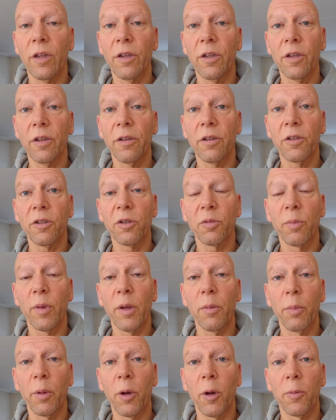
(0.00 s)
the
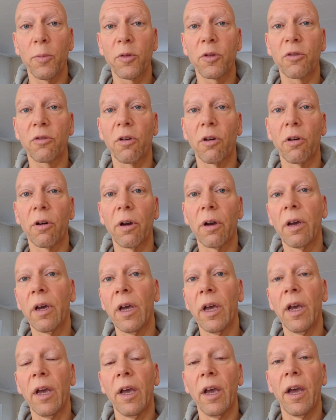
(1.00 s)
smell becomes stronger
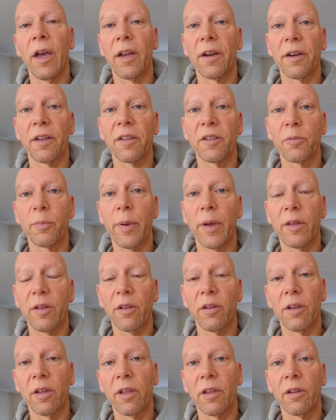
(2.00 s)
and it's
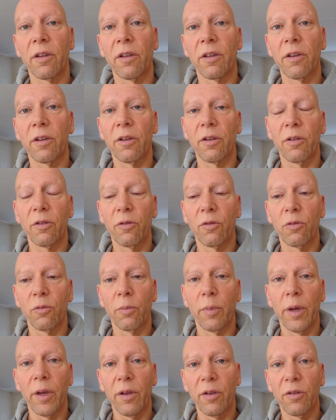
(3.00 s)
better than uh, to
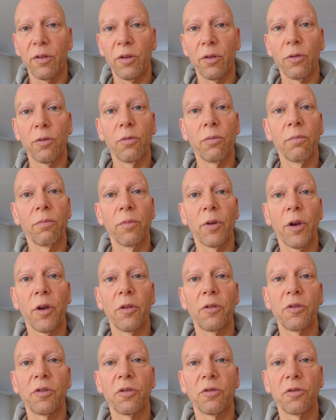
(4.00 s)
make new
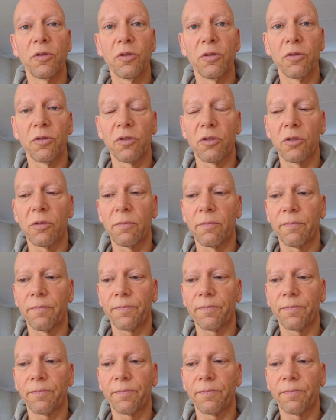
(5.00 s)
puncheon juice.